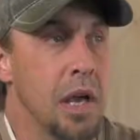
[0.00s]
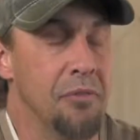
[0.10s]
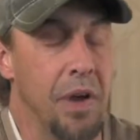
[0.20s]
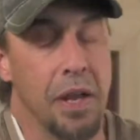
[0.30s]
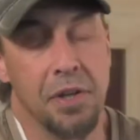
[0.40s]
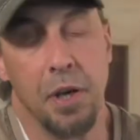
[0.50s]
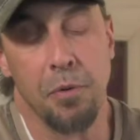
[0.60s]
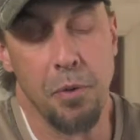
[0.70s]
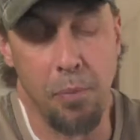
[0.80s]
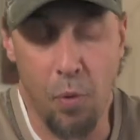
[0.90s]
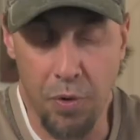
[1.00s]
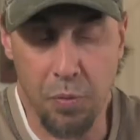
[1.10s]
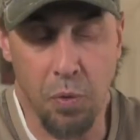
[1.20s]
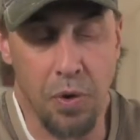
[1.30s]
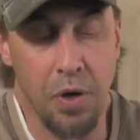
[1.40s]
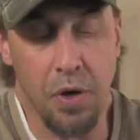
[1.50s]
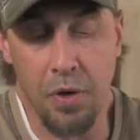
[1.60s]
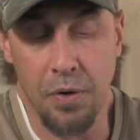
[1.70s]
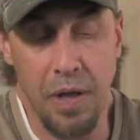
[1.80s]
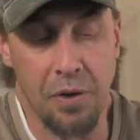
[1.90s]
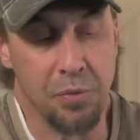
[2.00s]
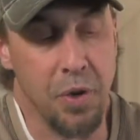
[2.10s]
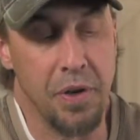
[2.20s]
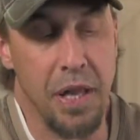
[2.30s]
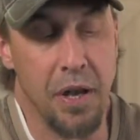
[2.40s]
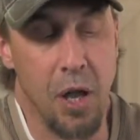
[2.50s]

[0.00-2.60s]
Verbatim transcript: I'd finally come to the point where uh, I was running that